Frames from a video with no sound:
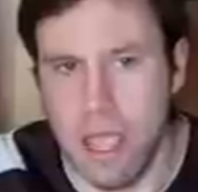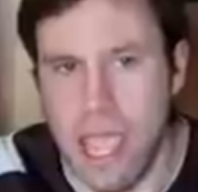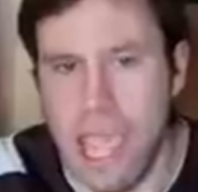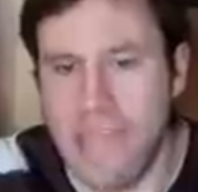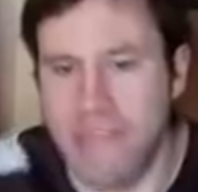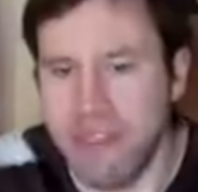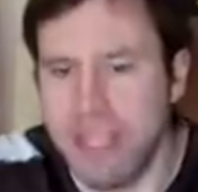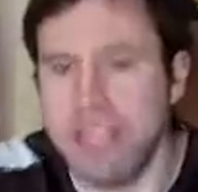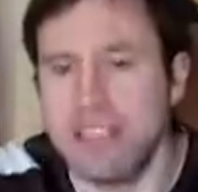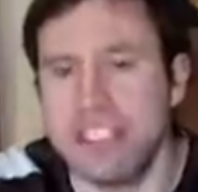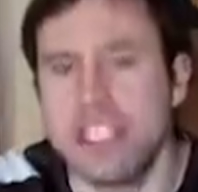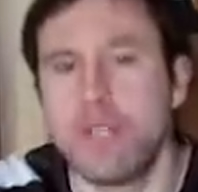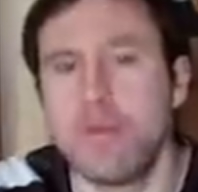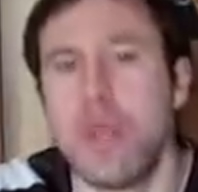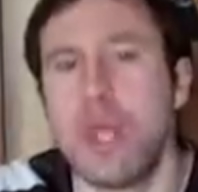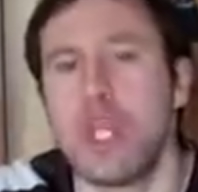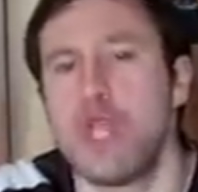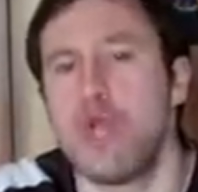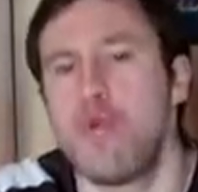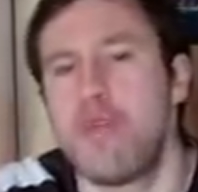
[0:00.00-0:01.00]
And this is
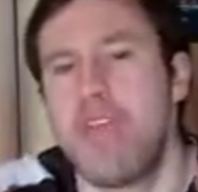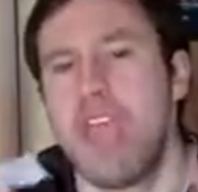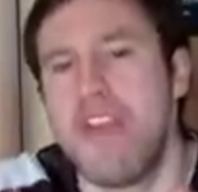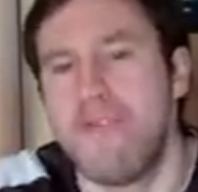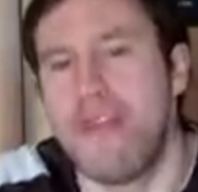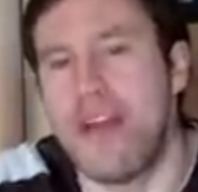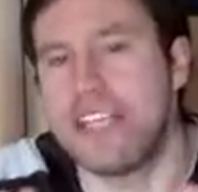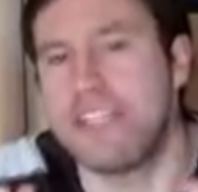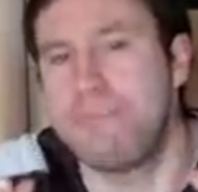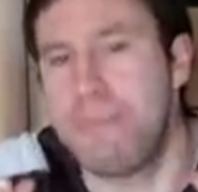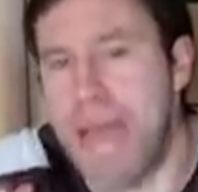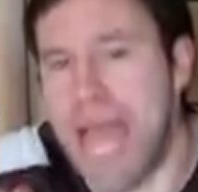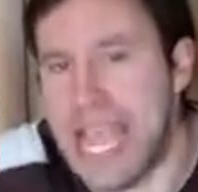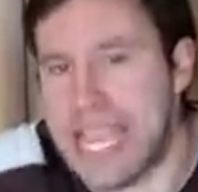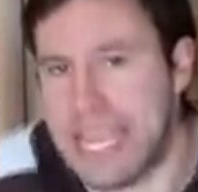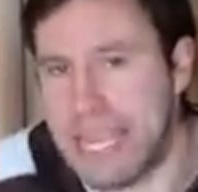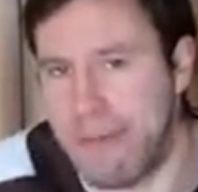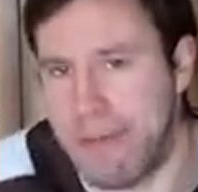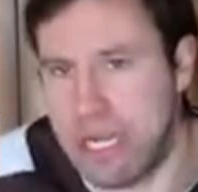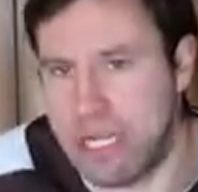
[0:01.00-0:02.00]
what you give us
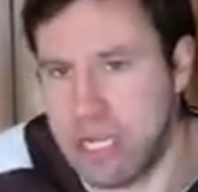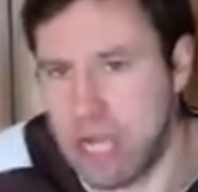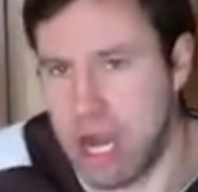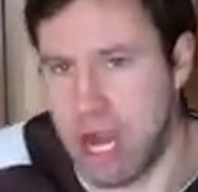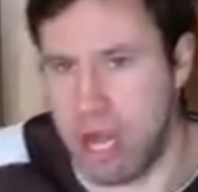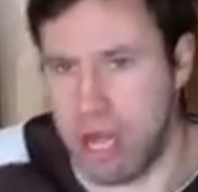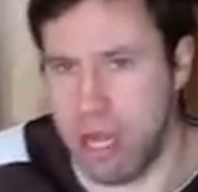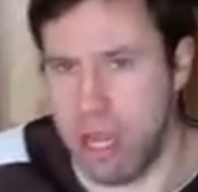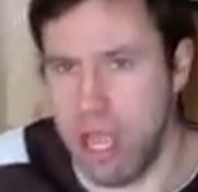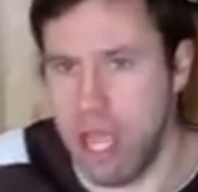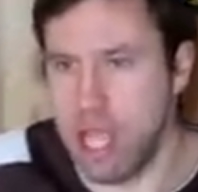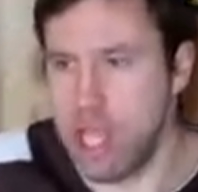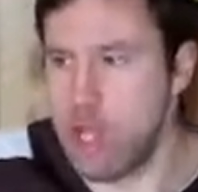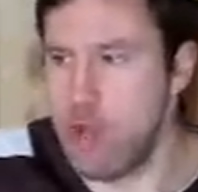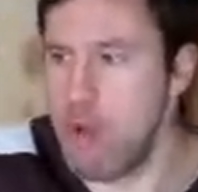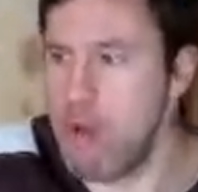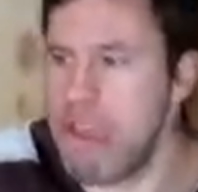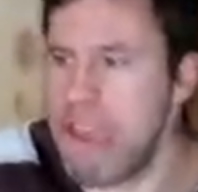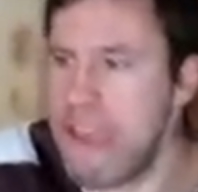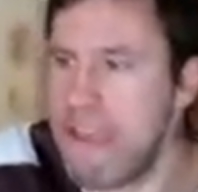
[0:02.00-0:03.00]
back in return.
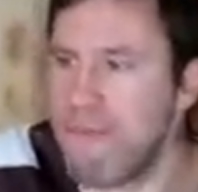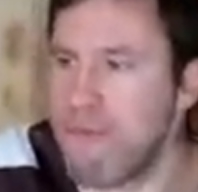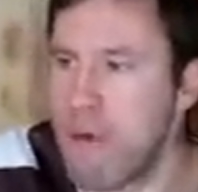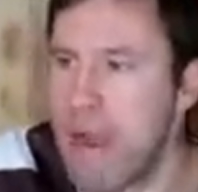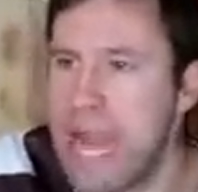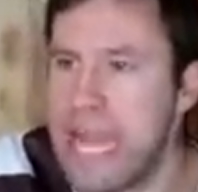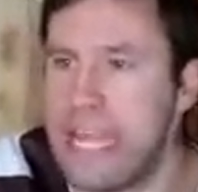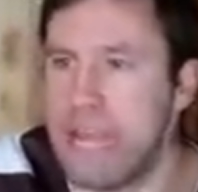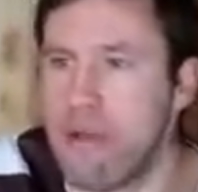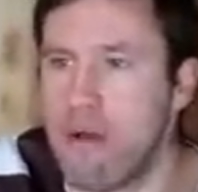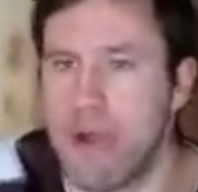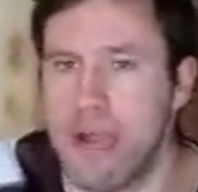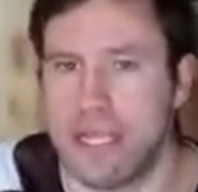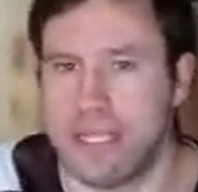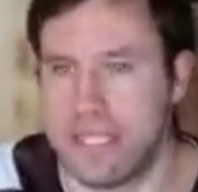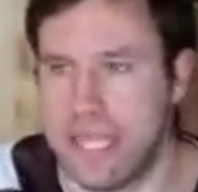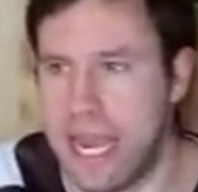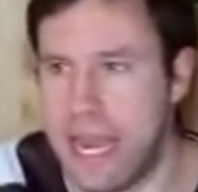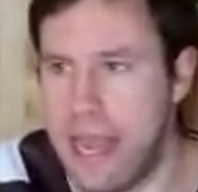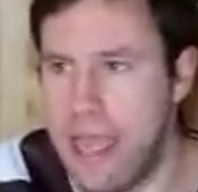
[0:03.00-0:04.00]
You give Randy
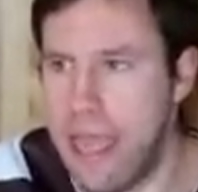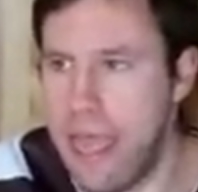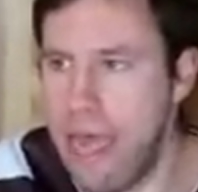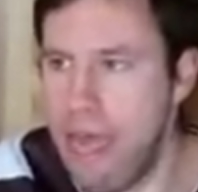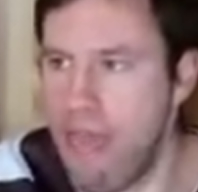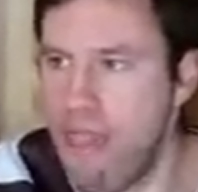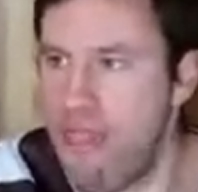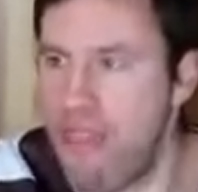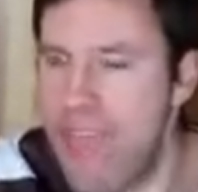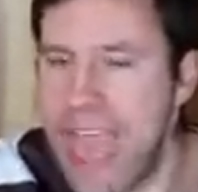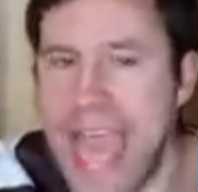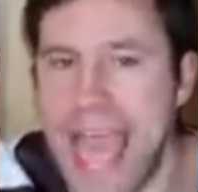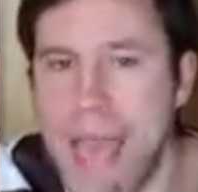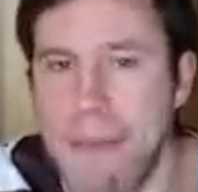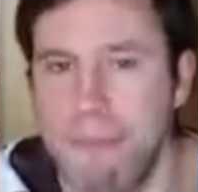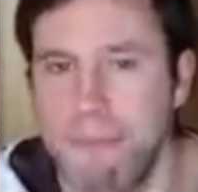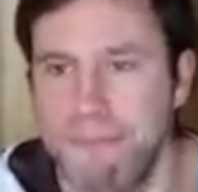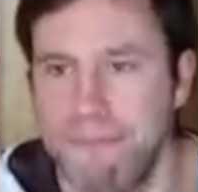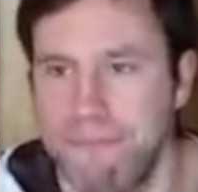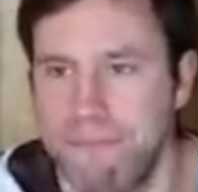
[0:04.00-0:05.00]
Orton
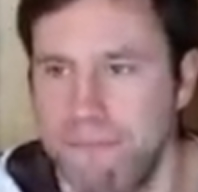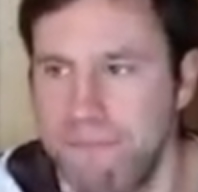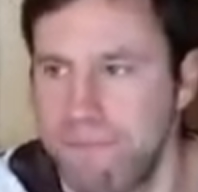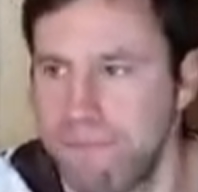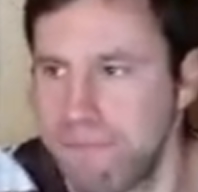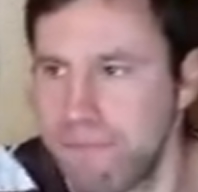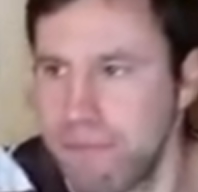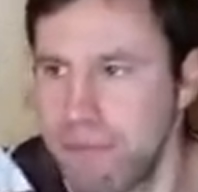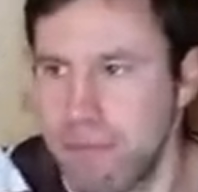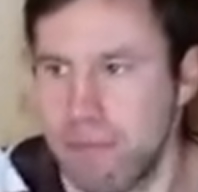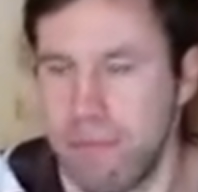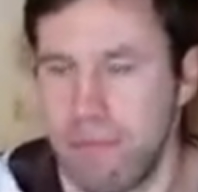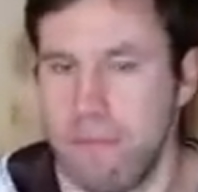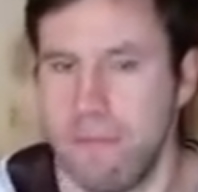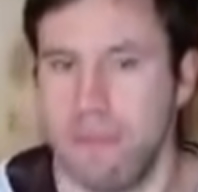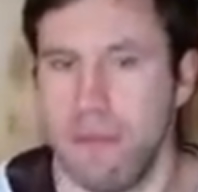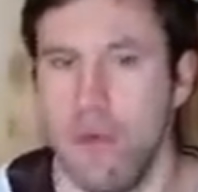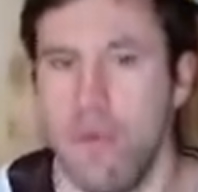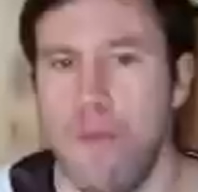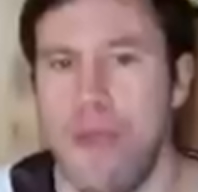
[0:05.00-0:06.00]
that
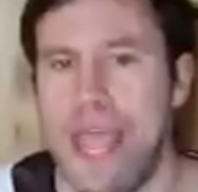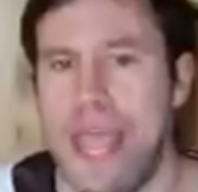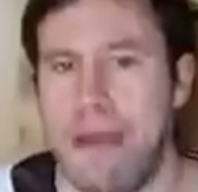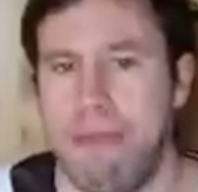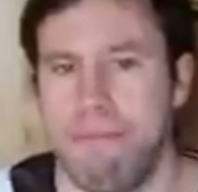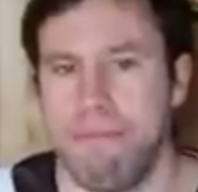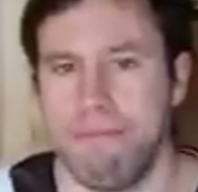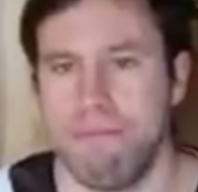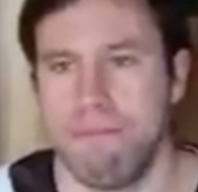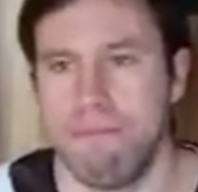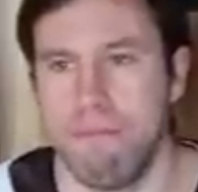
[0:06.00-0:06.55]
win.